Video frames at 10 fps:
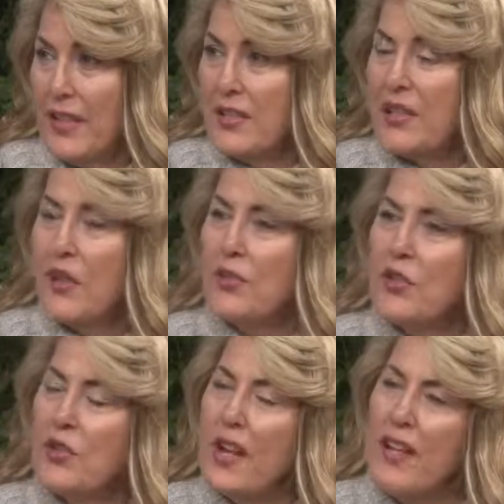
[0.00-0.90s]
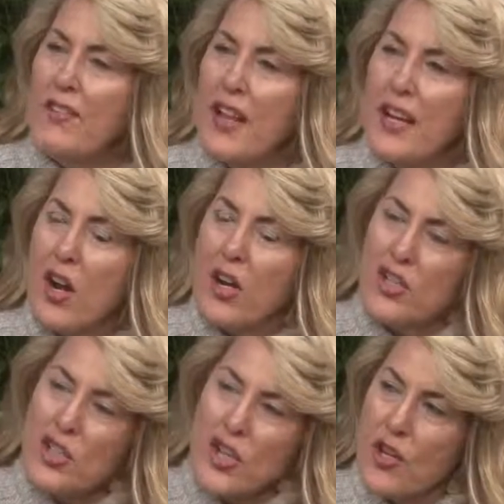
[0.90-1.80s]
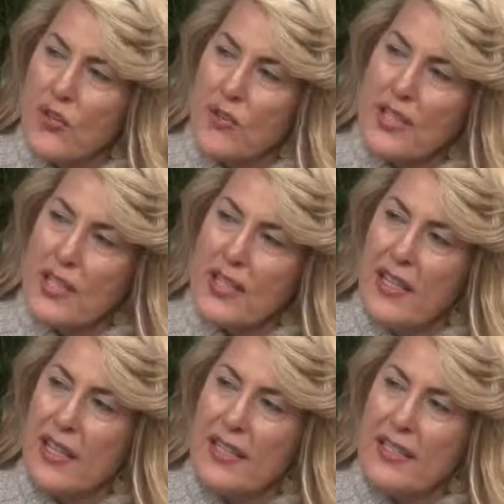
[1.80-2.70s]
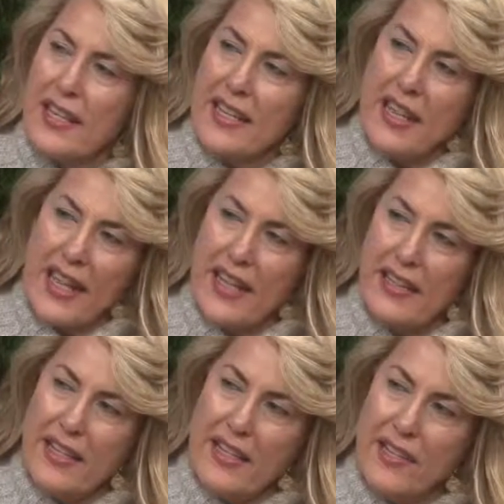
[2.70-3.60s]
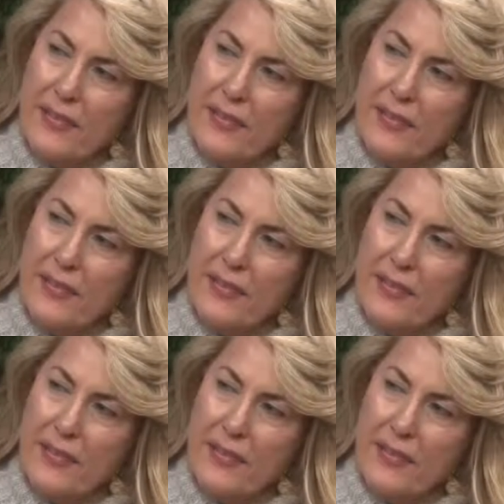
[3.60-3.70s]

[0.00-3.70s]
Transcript: So do you have like art shows and things like that there?